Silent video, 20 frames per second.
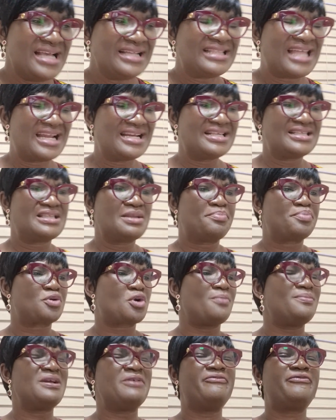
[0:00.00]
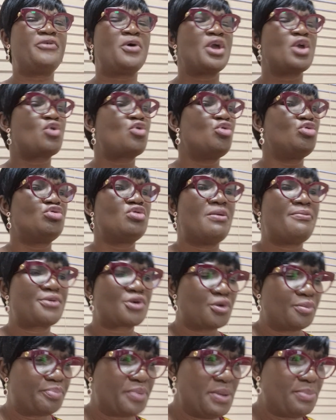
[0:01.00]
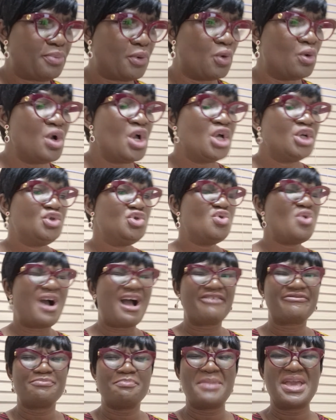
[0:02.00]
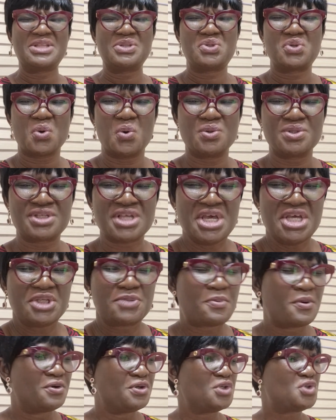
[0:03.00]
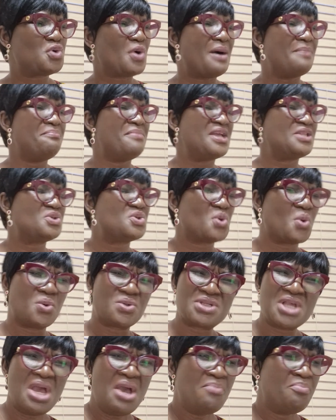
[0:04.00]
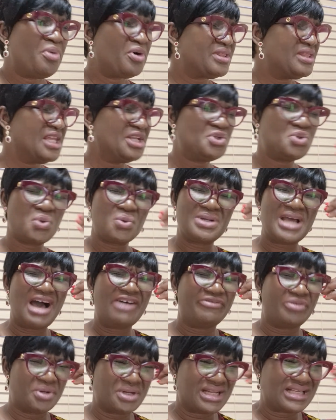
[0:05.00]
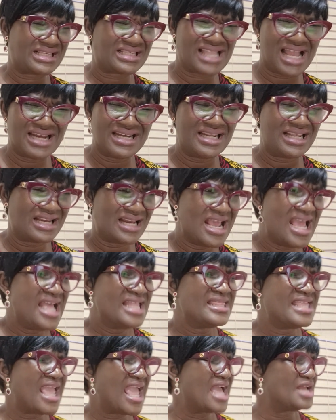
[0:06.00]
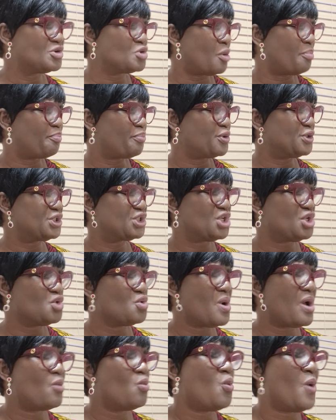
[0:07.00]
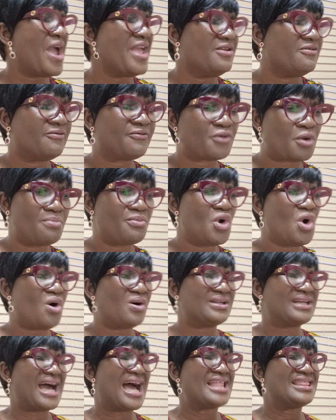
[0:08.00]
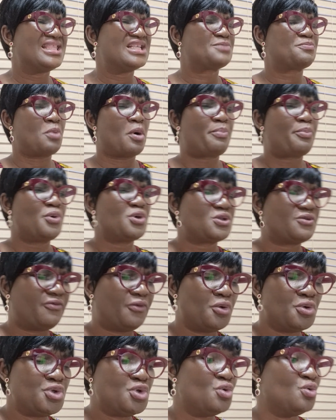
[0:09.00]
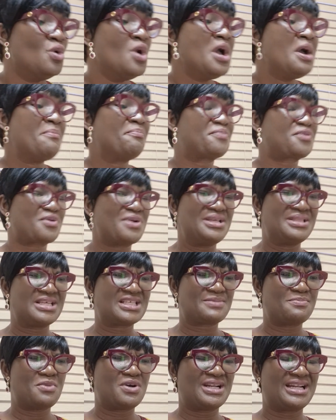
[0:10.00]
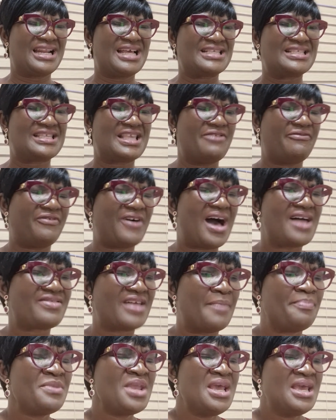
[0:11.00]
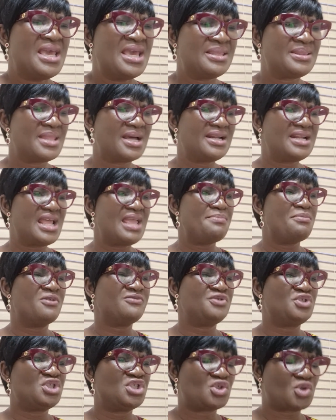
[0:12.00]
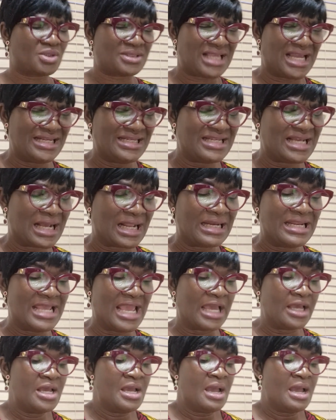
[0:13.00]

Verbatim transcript: That is the problem for a good number of people. You have mentors, spiritual mentors, but they don't have understanding. They end up pushing you away from God and His purpose for you. Pray this morning and say, Father, in the name of Jesus, I declare